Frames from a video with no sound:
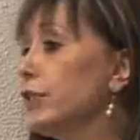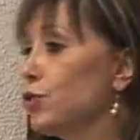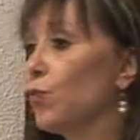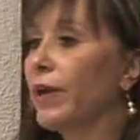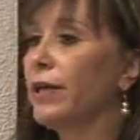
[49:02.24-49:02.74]

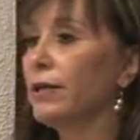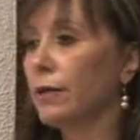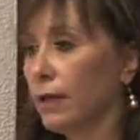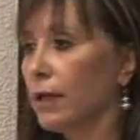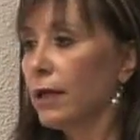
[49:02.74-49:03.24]
need to pay
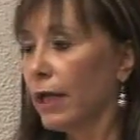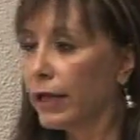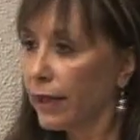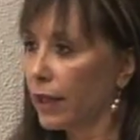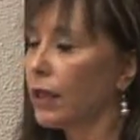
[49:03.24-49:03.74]

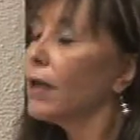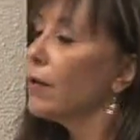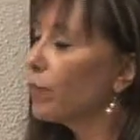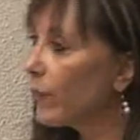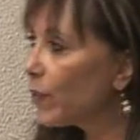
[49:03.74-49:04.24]
anything.
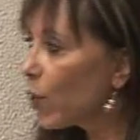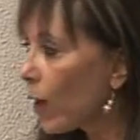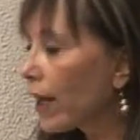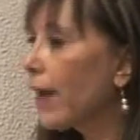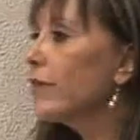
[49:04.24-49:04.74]
People who
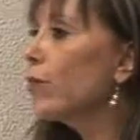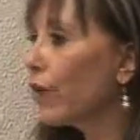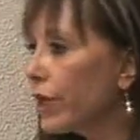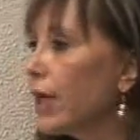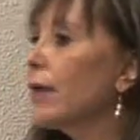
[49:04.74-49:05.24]
are having
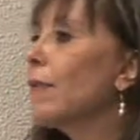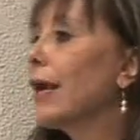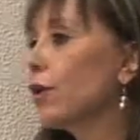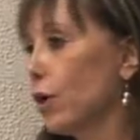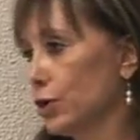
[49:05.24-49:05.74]
more income
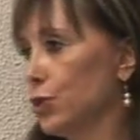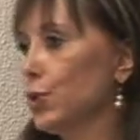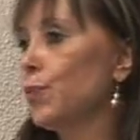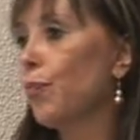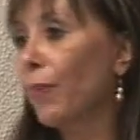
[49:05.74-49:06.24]
are going
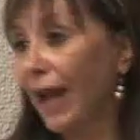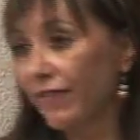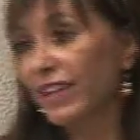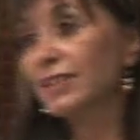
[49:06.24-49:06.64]
to private